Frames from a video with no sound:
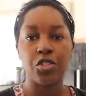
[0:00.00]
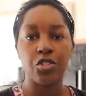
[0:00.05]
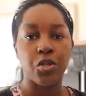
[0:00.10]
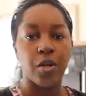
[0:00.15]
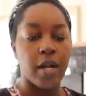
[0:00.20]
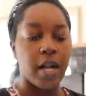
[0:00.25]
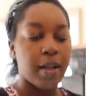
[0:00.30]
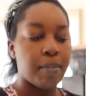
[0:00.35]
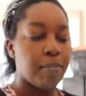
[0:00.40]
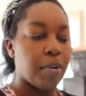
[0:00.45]
sure
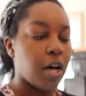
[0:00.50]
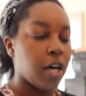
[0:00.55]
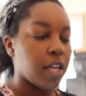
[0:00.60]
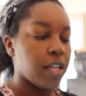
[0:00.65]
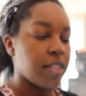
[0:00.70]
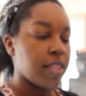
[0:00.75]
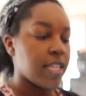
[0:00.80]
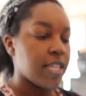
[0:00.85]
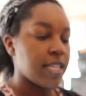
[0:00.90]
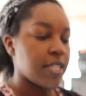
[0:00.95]
I
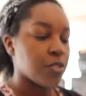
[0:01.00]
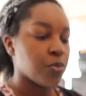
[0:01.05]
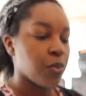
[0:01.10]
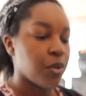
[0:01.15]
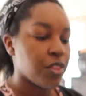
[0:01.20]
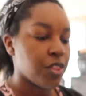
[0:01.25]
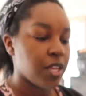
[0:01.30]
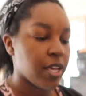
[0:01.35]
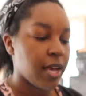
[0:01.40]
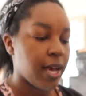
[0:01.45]
potted these
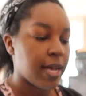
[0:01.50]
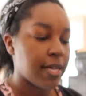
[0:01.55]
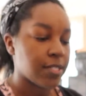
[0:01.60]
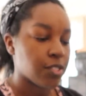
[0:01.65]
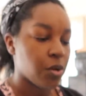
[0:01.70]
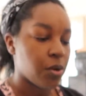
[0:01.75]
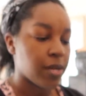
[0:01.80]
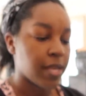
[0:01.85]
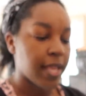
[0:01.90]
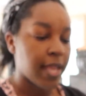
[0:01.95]
with you guys
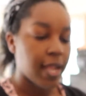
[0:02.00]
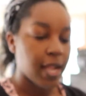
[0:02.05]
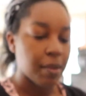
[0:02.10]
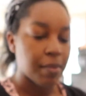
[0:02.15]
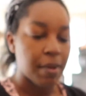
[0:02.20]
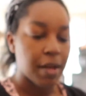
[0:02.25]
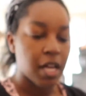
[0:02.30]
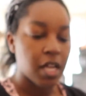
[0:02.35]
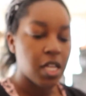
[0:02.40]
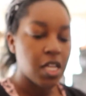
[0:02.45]
on
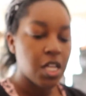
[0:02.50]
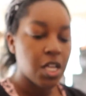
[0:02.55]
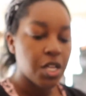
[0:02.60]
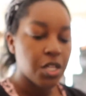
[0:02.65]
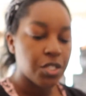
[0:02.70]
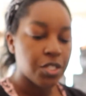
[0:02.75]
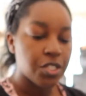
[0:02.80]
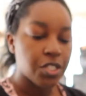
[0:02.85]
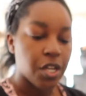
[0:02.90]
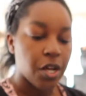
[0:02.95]
camera,
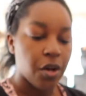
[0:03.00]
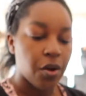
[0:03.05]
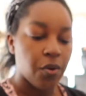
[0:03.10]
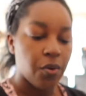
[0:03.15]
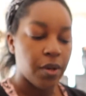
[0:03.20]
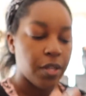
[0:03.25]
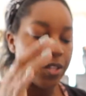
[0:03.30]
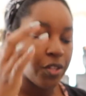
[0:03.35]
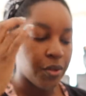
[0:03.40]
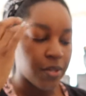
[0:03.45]

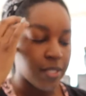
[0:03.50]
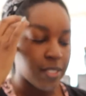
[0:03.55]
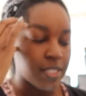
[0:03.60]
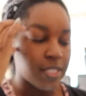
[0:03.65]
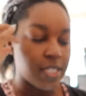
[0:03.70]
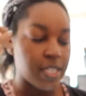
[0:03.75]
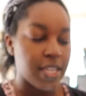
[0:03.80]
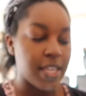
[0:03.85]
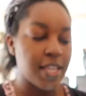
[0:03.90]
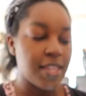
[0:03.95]
so you can
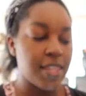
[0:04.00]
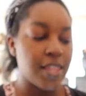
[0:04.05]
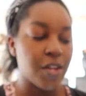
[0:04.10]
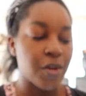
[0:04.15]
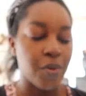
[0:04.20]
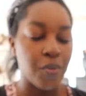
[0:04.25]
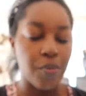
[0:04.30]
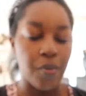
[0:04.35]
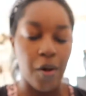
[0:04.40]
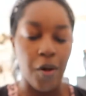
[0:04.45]
see the
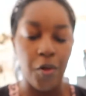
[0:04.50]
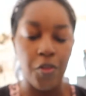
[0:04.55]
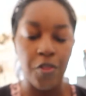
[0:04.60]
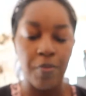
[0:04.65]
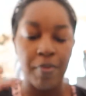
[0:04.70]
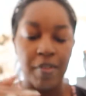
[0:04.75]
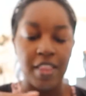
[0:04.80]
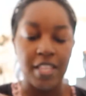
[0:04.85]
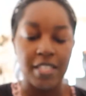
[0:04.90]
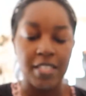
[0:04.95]
growth,
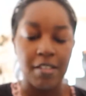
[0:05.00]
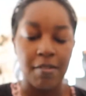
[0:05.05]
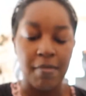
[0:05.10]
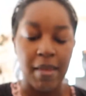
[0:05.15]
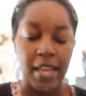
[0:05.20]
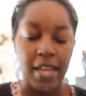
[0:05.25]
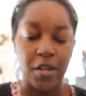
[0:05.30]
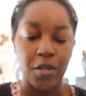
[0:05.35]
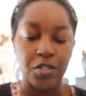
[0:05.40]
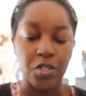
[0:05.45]
but the
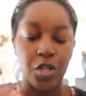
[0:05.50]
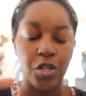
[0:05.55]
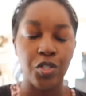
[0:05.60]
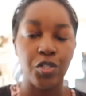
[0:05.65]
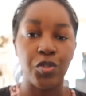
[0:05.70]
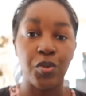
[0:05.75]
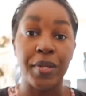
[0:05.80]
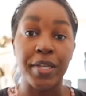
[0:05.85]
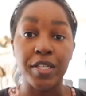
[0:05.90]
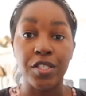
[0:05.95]
tomatoes are
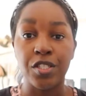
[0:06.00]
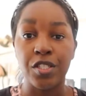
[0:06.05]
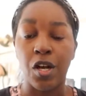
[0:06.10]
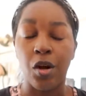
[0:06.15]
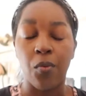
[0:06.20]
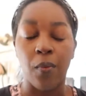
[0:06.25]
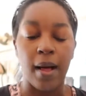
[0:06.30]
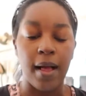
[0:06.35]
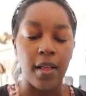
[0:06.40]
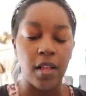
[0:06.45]
doing so
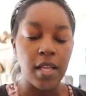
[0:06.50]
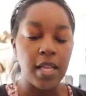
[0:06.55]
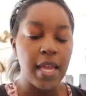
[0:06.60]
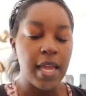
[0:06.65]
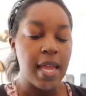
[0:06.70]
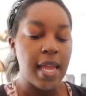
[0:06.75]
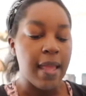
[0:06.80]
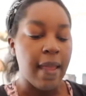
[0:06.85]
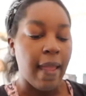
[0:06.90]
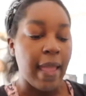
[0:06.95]
well.
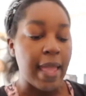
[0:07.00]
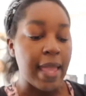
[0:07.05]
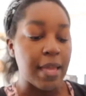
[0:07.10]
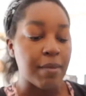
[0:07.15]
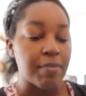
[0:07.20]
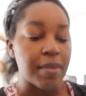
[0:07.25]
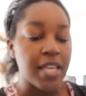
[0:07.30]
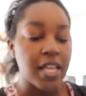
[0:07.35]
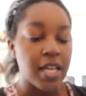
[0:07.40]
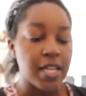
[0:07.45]

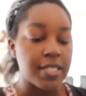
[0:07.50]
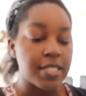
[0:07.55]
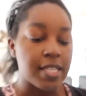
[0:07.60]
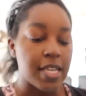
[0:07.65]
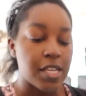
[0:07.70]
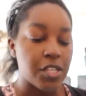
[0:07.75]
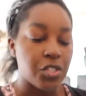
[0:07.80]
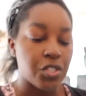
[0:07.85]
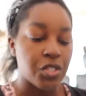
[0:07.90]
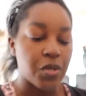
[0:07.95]
And because
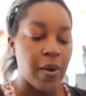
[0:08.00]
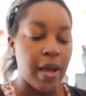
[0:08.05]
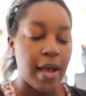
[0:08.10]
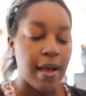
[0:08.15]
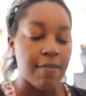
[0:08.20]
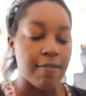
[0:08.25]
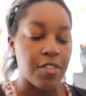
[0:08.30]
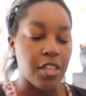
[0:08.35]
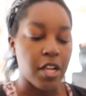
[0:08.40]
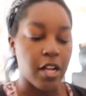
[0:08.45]
they do
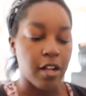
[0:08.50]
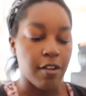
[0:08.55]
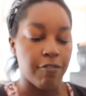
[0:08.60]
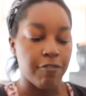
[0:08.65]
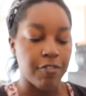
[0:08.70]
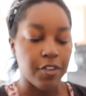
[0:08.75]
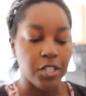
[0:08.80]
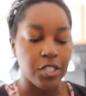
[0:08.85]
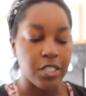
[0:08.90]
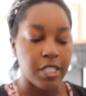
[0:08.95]
have their
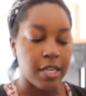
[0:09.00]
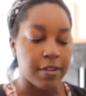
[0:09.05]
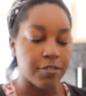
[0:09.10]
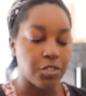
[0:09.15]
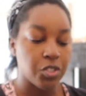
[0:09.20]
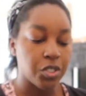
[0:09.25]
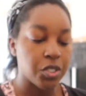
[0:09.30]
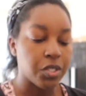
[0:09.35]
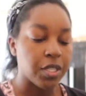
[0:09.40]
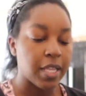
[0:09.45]
first set of
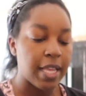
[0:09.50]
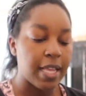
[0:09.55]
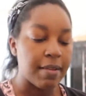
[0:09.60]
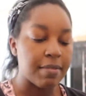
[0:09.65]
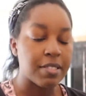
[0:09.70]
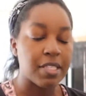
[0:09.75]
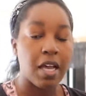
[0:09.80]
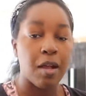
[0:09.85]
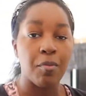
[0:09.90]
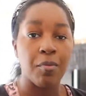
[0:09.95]
true
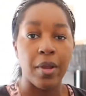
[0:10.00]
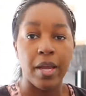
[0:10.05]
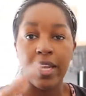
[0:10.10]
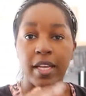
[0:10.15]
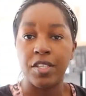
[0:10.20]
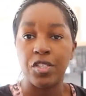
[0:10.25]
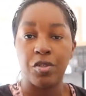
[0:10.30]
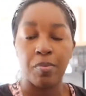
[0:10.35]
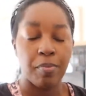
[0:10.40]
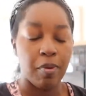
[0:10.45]
leaves, I'm
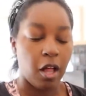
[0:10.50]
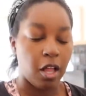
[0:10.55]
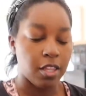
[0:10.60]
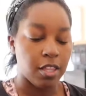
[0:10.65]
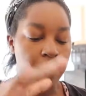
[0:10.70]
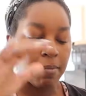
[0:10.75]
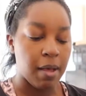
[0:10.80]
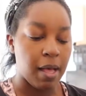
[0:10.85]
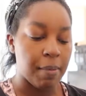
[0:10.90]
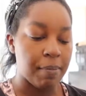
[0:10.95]
ready to pot
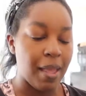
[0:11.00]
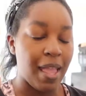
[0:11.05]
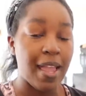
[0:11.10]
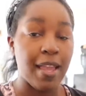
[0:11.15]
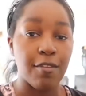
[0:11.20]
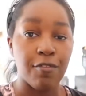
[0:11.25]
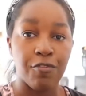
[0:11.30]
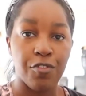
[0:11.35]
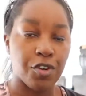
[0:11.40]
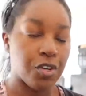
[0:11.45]
them up
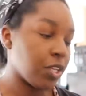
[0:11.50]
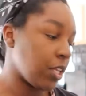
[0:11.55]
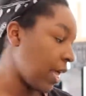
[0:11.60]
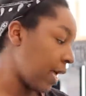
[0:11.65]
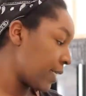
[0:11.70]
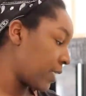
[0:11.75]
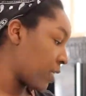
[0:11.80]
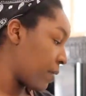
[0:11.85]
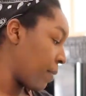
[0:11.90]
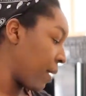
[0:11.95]
and
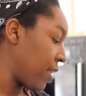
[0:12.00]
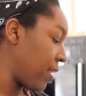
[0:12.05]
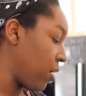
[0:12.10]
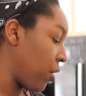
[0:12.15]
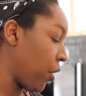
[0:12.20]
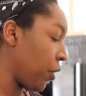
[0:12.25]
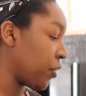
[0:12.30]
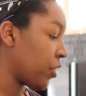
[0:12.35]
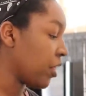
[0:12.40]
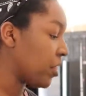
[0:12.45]
fertilize them. I
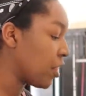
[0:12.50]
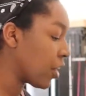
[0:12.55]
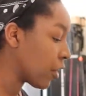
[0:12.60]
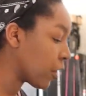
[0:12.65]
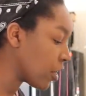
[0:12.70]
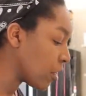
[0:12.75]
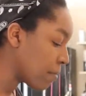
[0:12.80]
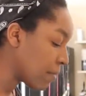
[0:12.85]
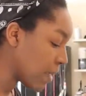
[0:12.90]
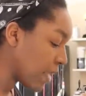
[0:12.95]
know that they're
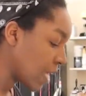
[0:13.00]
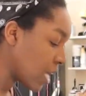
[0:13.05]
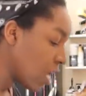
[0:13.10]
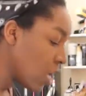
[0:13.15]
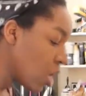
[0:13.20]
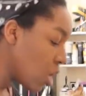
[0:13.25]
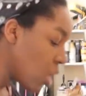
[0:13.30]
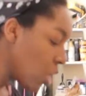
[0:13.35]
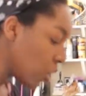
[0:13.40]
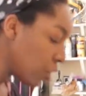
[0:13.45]
gonna be
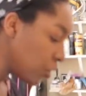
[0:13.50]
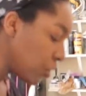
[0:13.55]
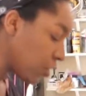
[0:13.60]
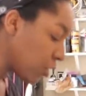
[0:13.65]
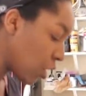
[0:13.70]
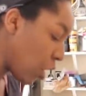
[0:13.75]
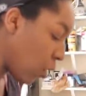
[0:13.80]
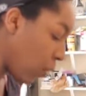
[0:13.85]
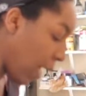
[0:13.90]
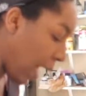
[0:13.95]

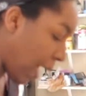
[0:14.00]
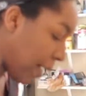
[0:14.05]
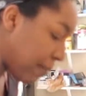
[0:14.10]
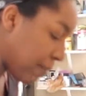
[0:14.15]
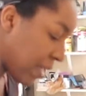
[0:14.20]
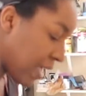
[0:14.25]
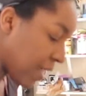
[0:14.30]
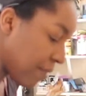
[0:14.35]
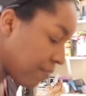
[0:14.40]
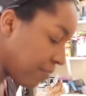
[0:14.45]
so
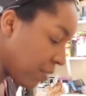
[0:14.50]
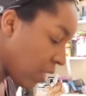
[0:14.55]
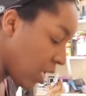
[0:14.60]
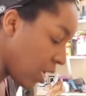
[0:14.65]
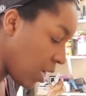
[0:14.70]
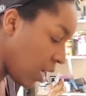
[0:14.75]
happy.